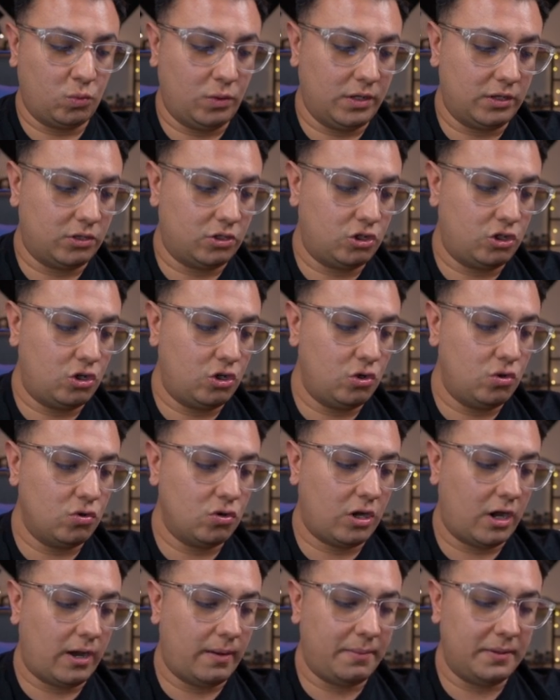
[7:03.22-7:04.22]
with 2
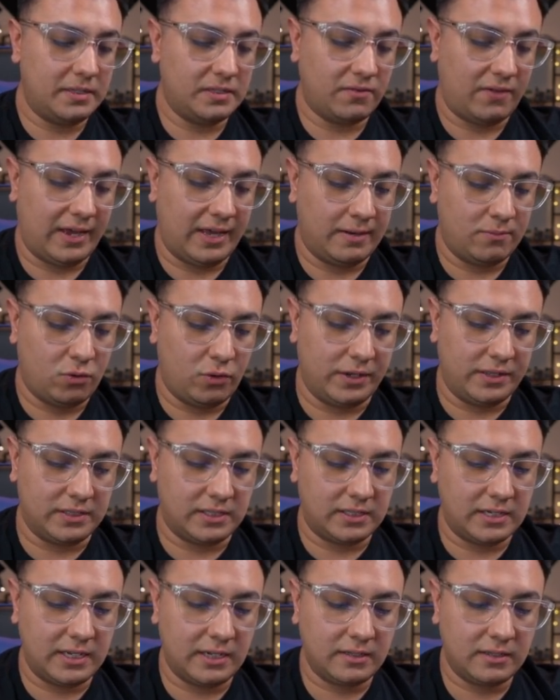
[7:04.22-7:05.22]
copies of Animal
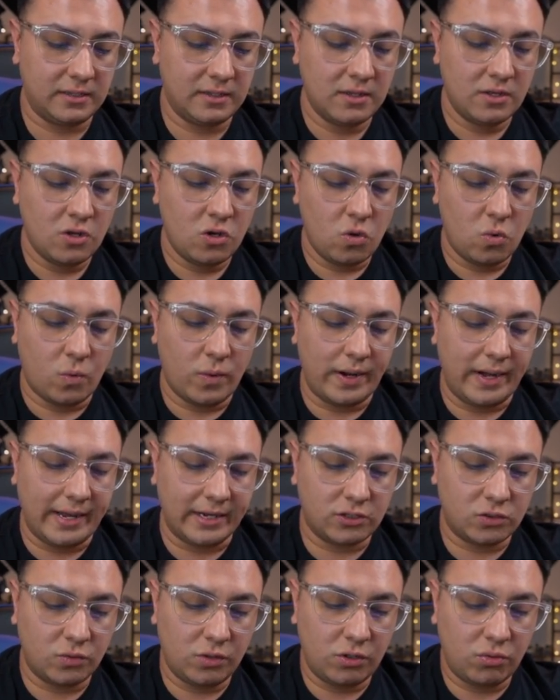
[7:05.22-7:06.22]
Instinct. When
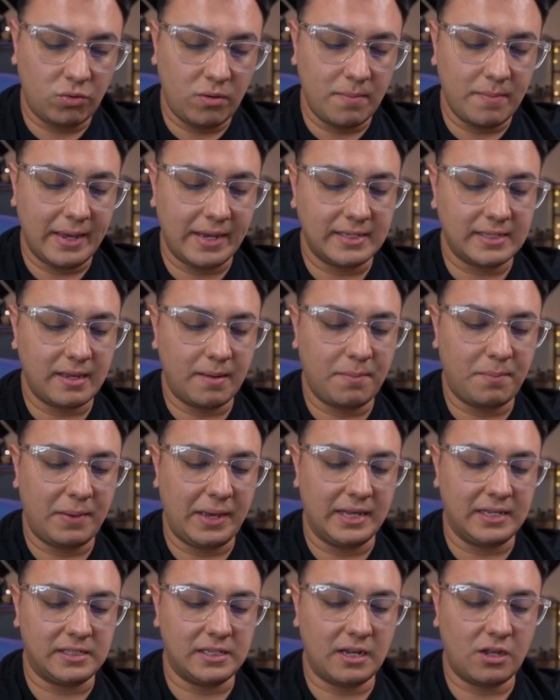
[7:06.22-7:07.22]
X-23 makes a
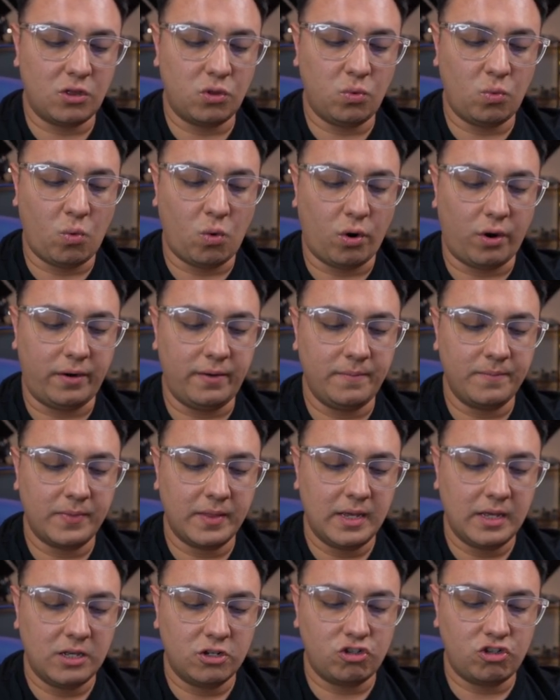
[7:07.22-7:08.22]
basic thwart,
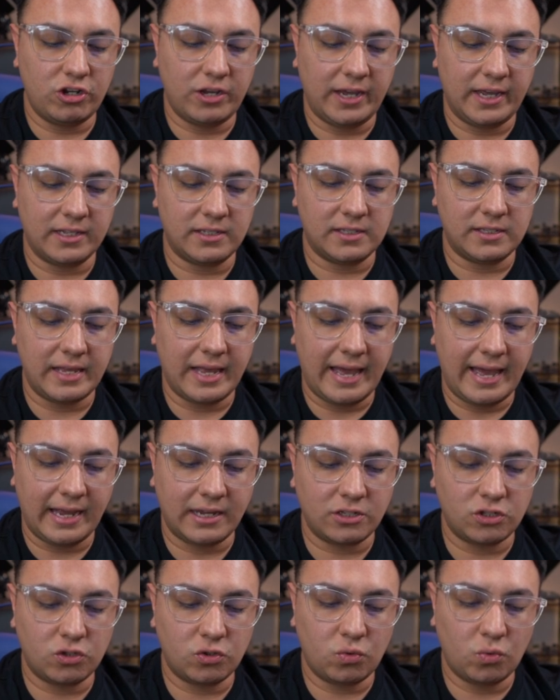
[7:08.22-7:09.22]
she gets
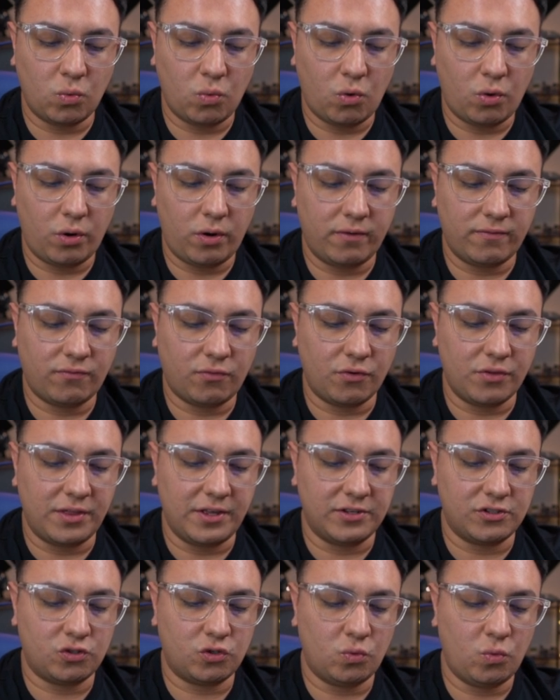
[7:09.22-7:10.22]
X thwart for
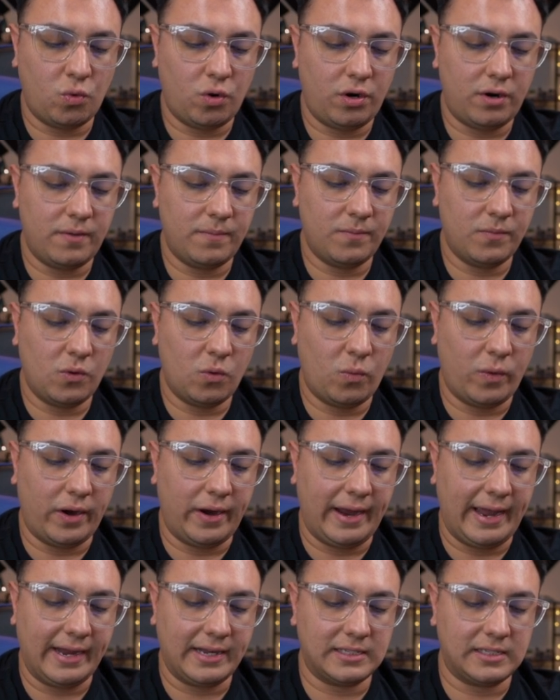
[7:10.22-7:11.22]
this thwart,
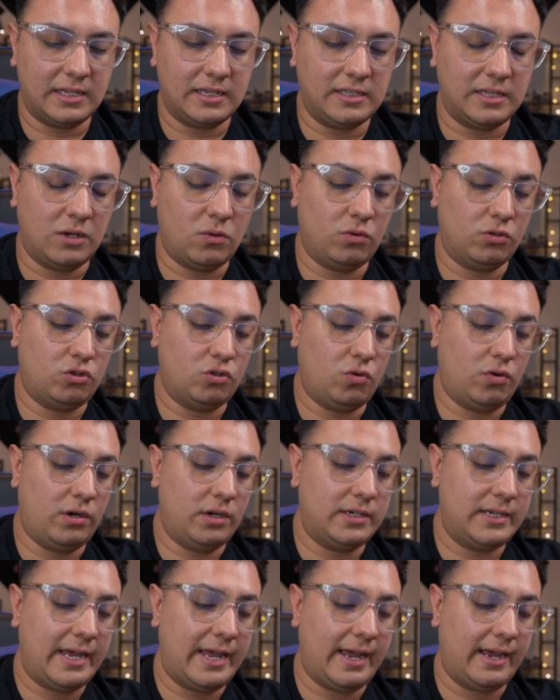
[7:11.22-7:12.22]
where X is equal to her
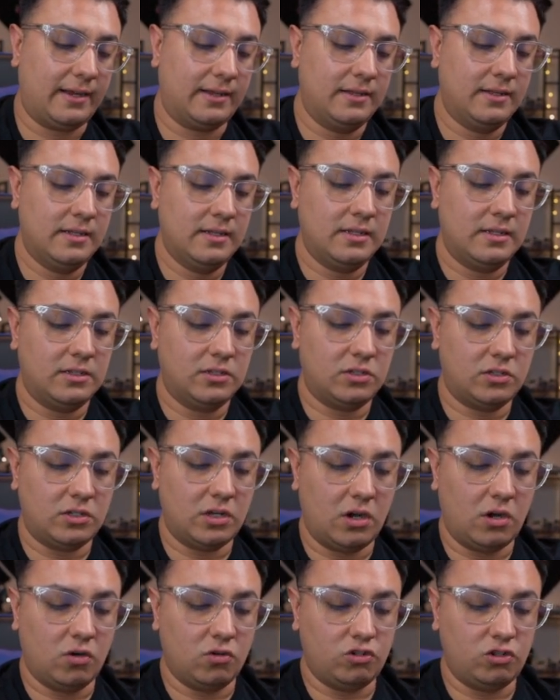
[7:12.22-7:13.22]
attack.
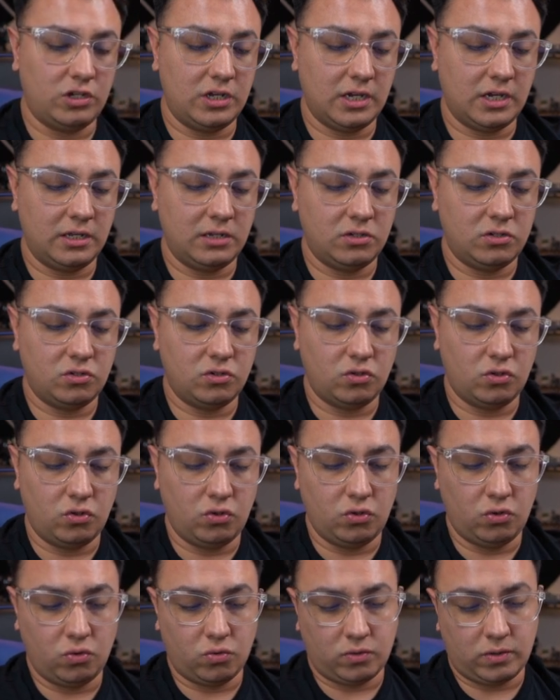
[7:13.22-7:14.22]
So she can
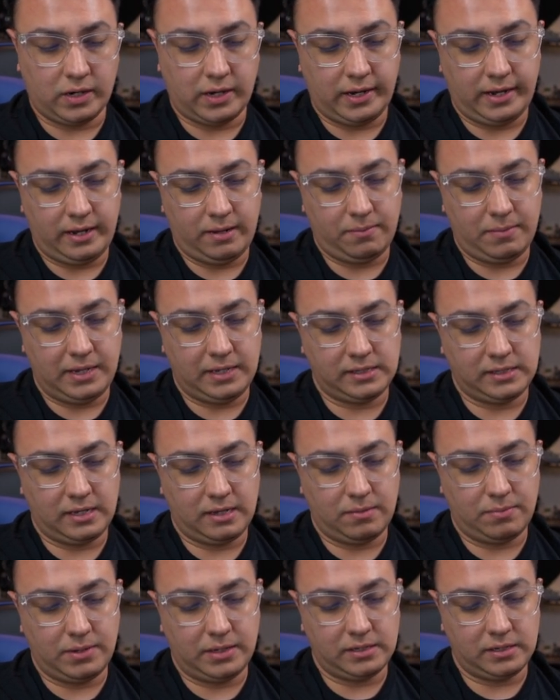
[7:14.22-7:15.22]
do, right, makes
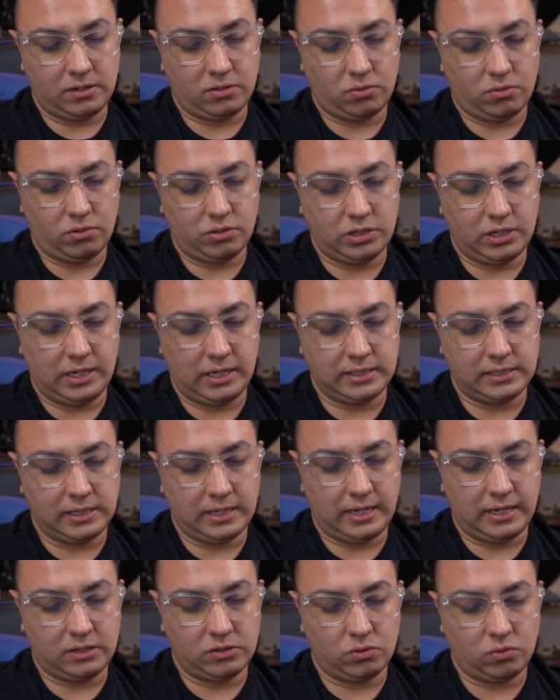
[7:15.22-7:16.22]
a basic thwart, she gets
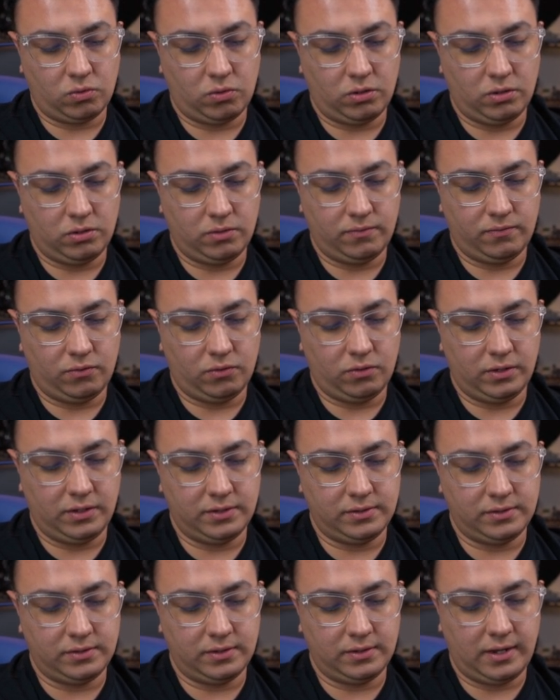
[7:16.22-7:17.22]
X thwart for
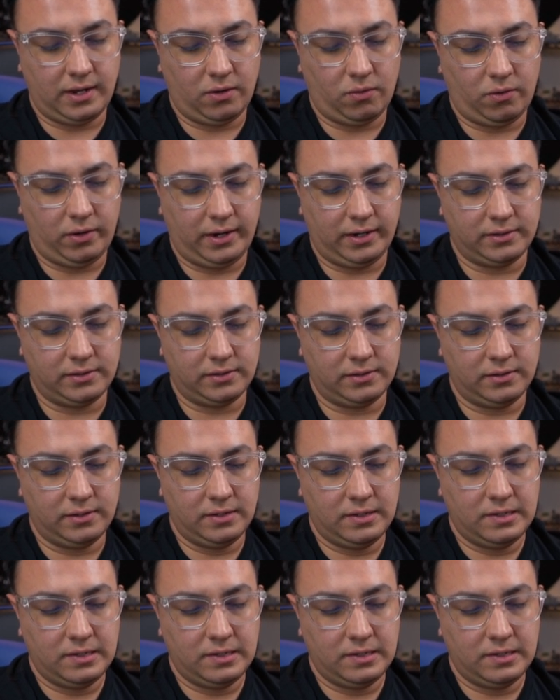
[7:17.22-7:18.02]
this attack where X